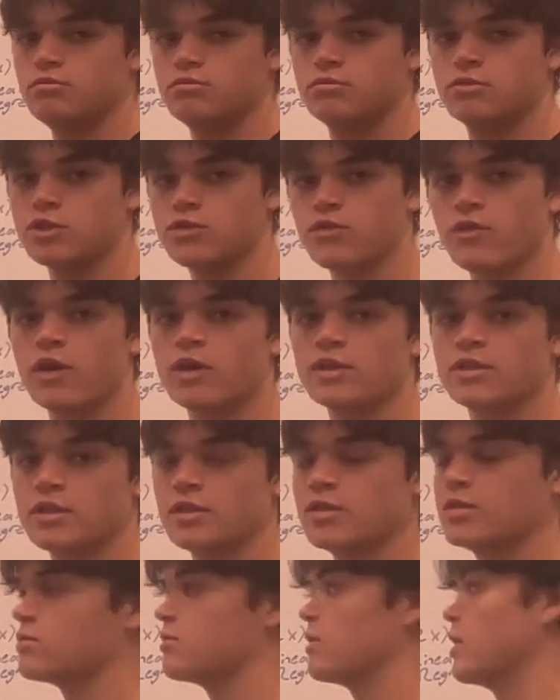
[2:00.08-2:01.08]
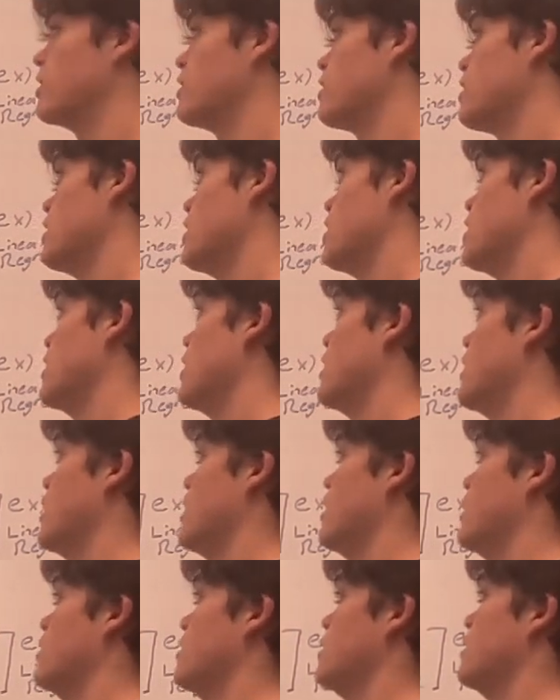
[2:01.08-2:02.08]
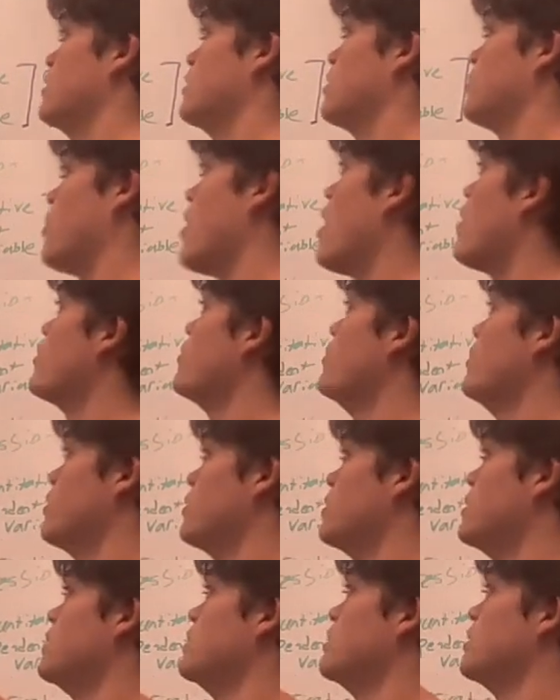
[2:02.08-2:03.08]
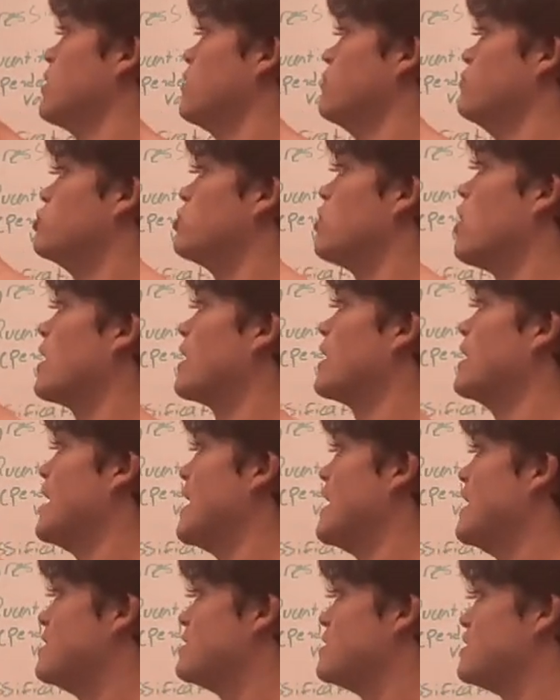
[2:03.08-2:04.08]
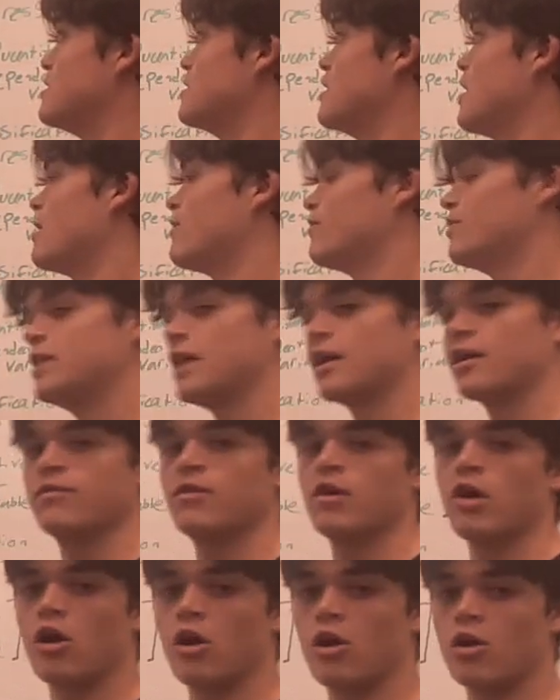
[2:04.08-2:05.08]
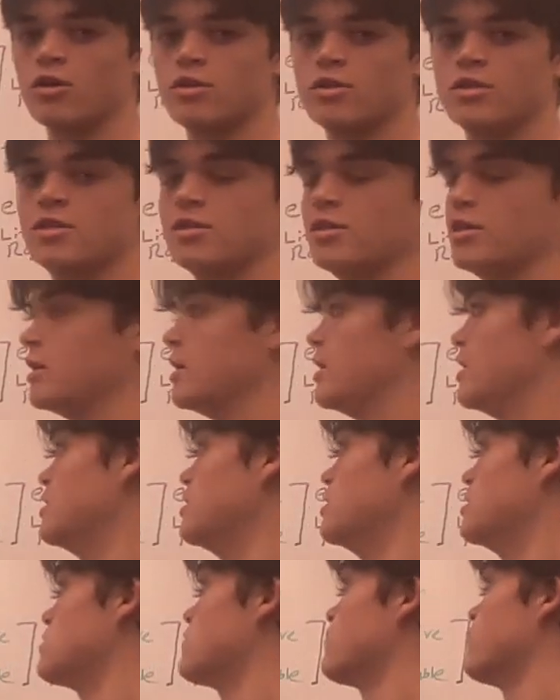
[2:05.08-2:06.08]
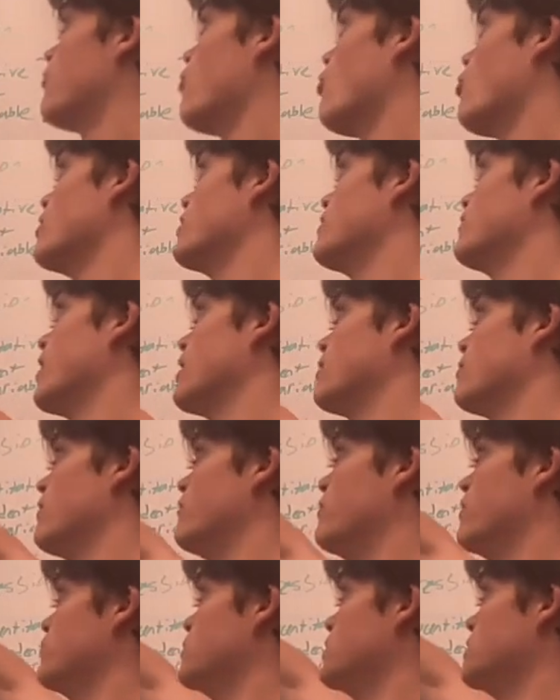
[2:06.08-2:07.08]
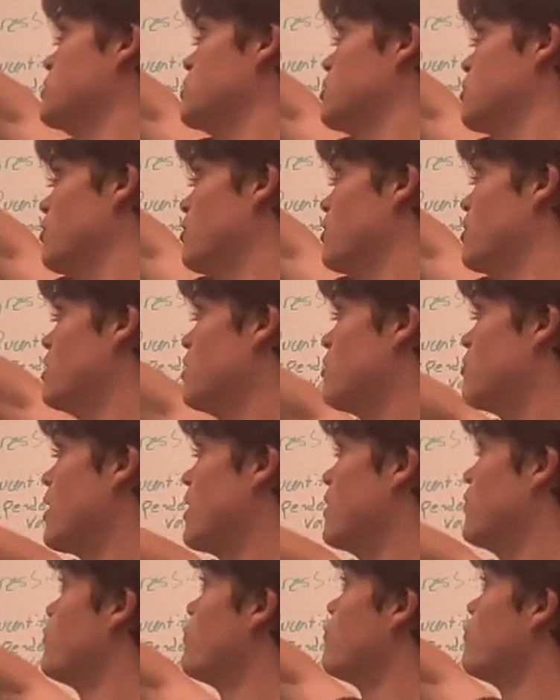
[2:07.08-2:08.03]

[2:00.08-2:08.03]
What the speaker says: just for instance, right, the probability of drawing an ace out of a deck of cards is 4 divided by 52, right?